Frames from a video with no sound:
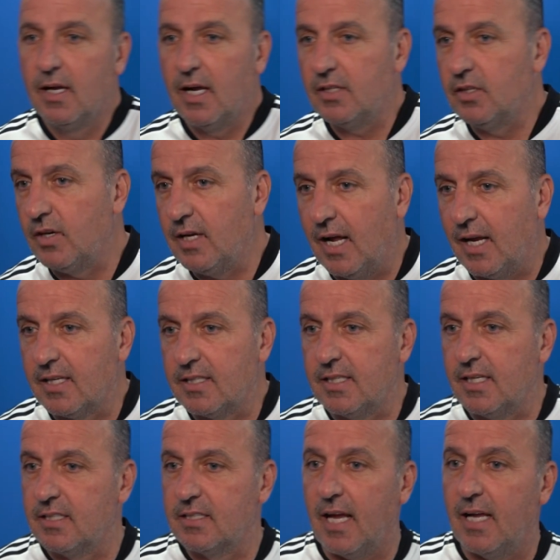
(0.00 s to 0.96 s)
And the
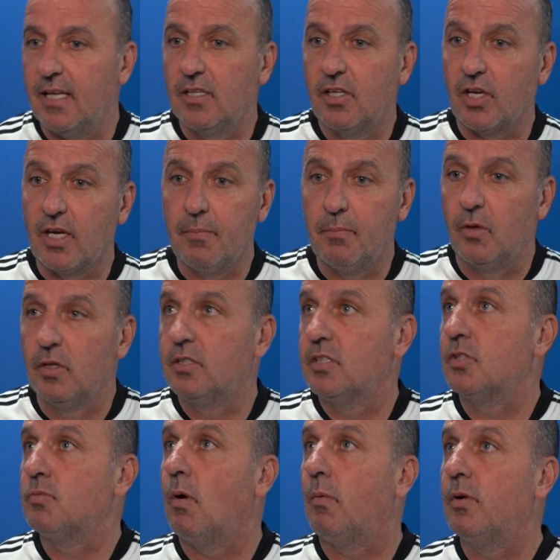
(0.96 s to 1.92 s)
reality is getting 3
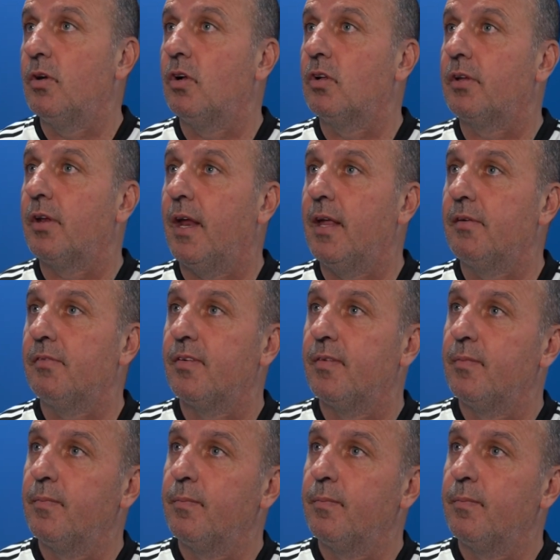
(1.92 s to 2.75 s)
points is what we all crave.